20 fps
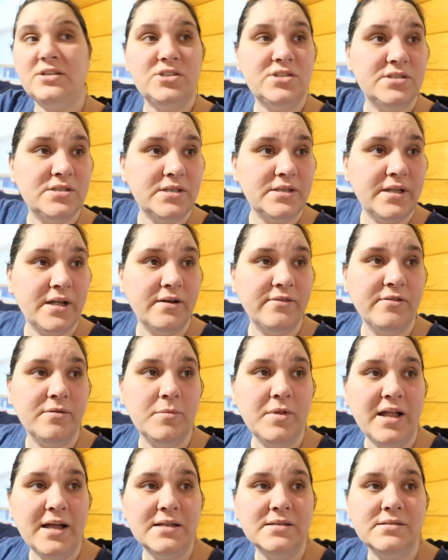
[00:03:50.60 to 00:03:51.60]
dishes in there from
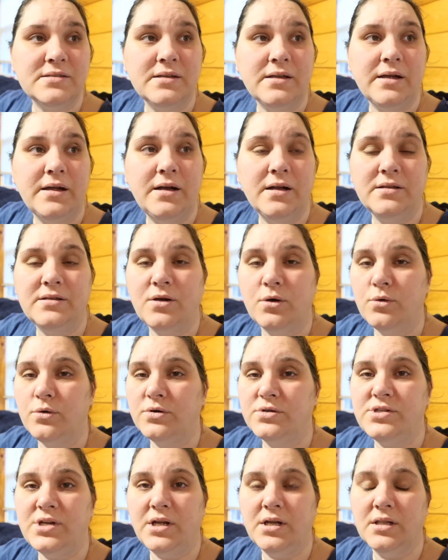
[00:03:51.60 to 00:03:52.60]
last night. I told
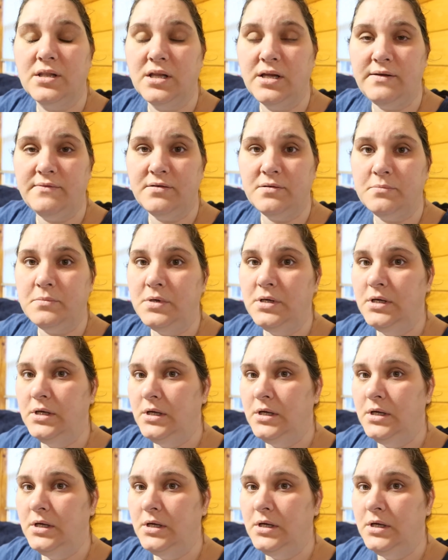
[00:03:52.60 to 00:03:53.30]
her she could leave them